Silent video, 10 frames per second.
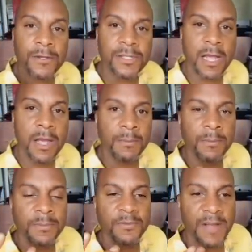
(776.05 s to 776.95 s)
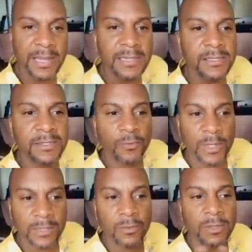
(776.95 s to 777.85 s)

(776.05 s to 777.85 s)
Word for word: some violence when